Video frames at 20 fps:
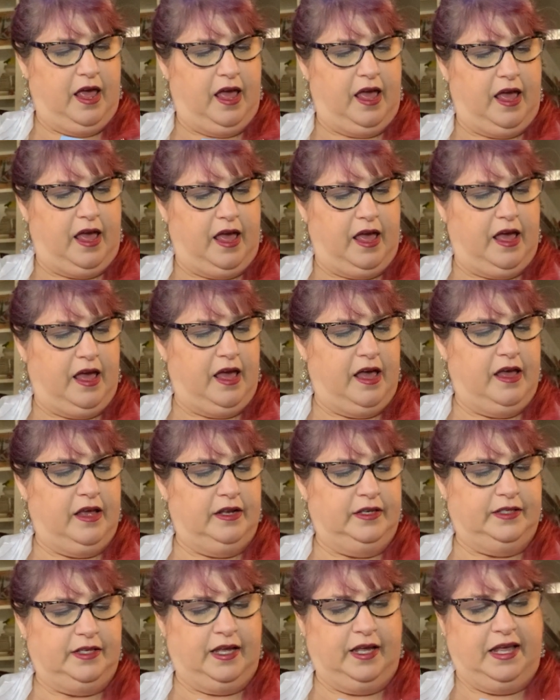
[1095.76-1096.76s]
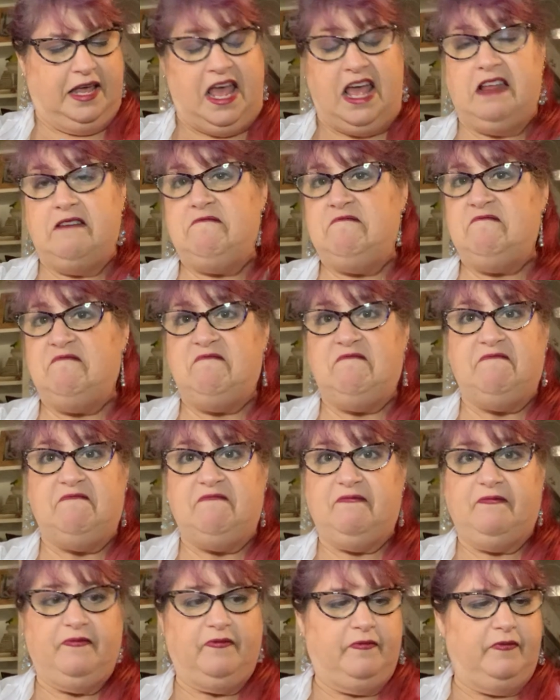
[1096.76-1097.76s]
And again,
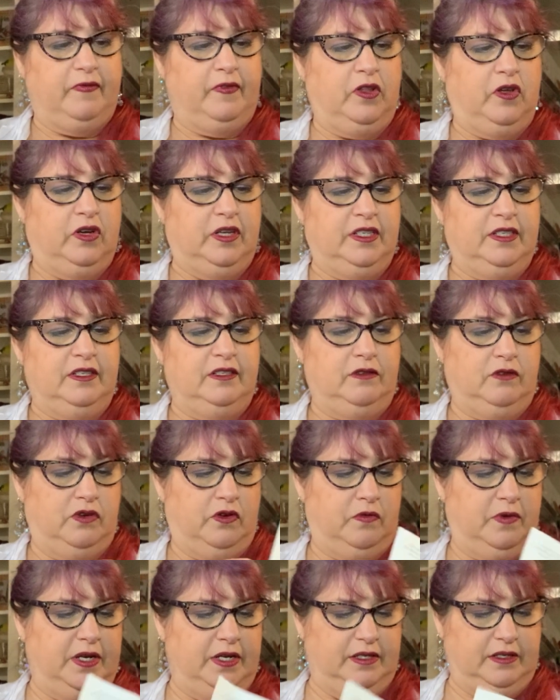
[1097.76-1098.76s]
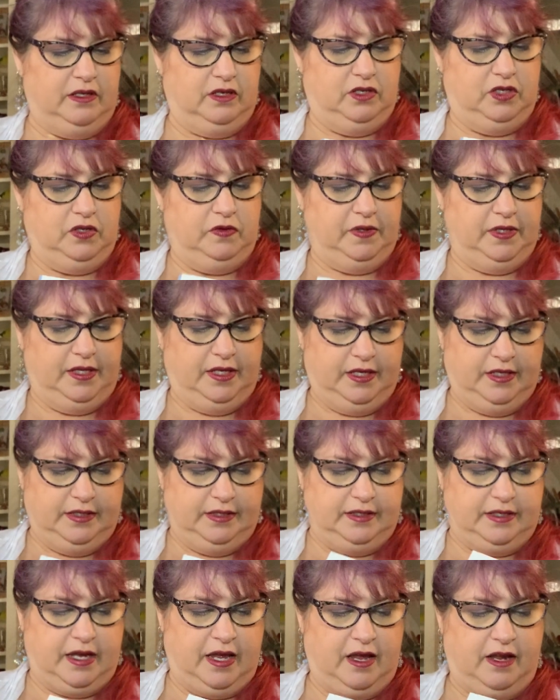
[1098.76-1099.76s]
Logan doesn't know what he's going to do with
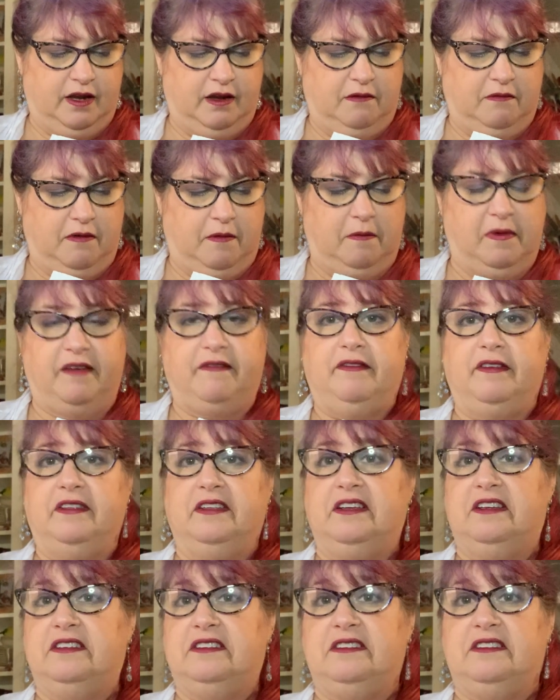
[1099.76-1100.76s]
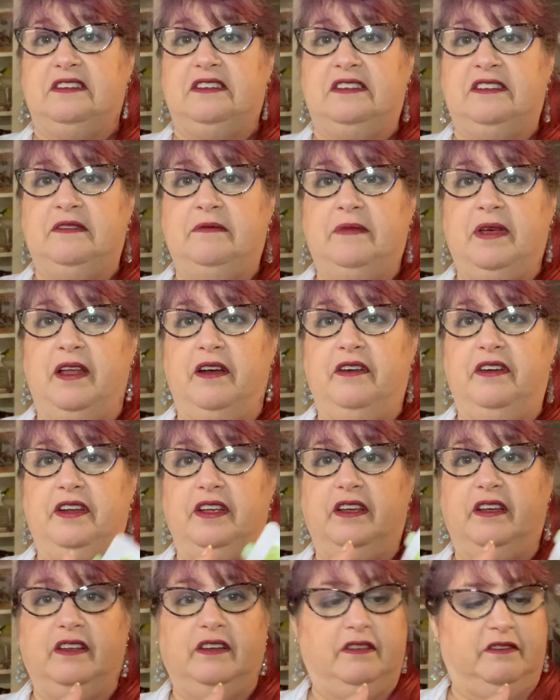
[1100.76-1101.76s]
this, and my feeling is it doesn't matter.
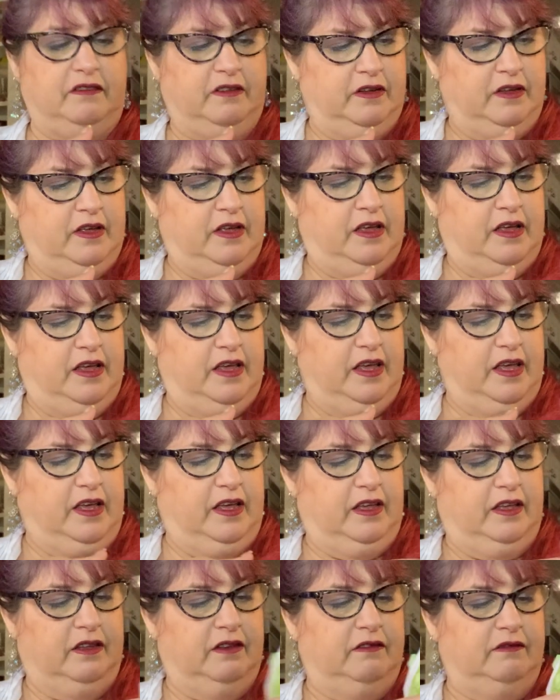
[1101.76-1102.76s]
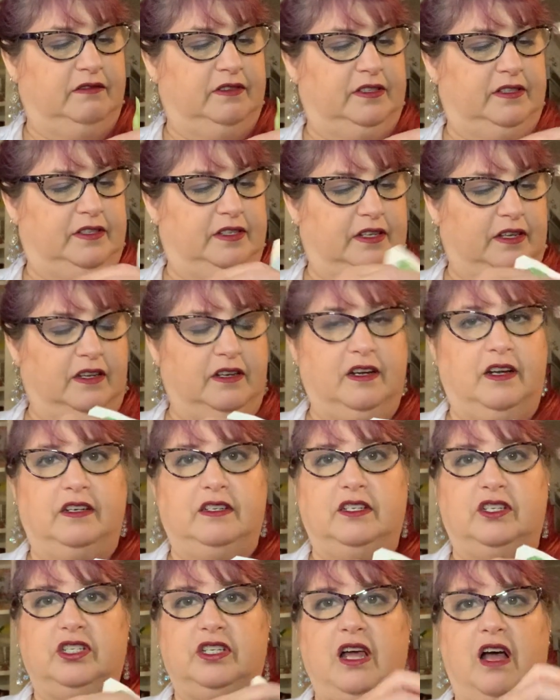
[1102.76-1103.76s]
He can stick it on the
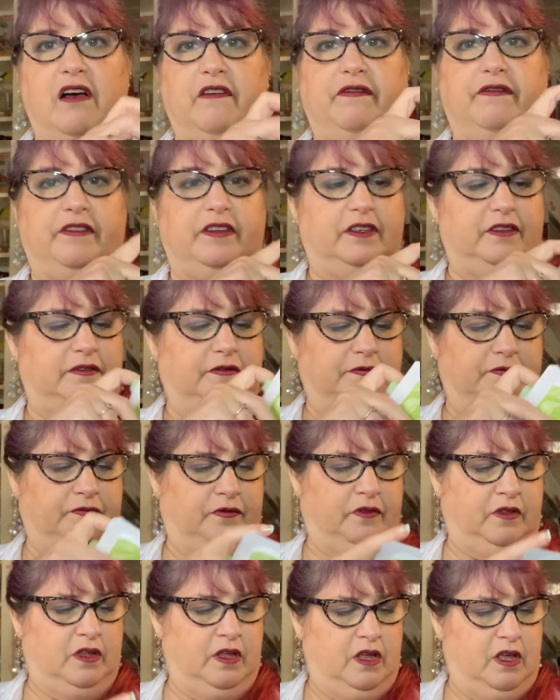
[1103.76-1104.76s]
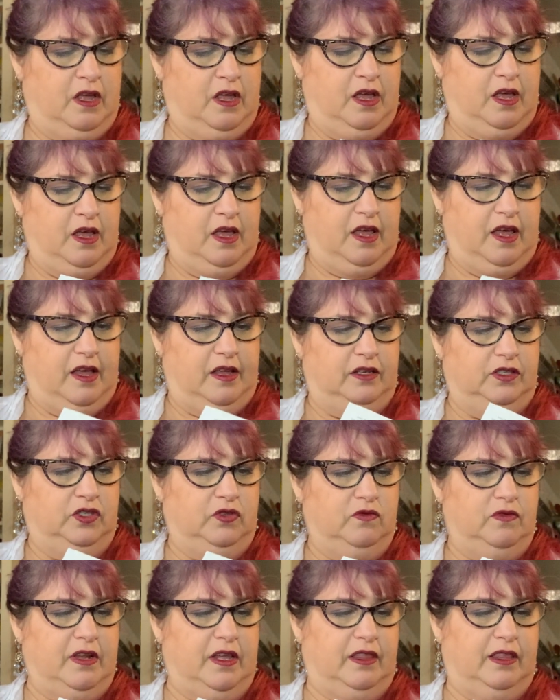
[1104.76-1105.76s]
shelf and do
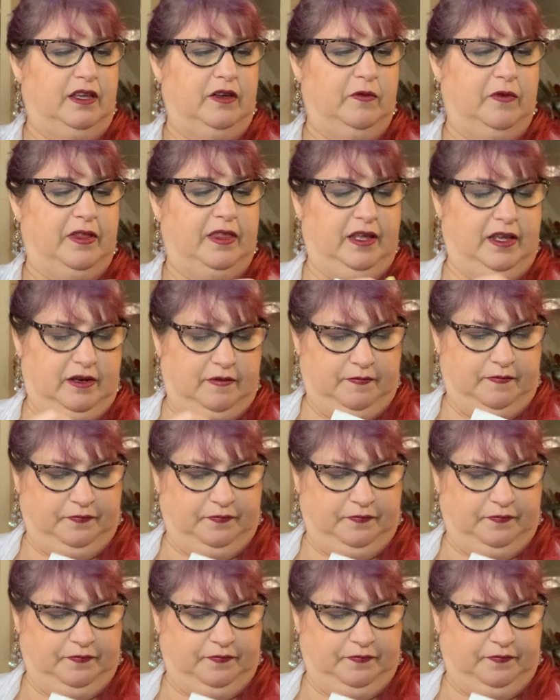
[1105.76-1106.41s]
nothing with it.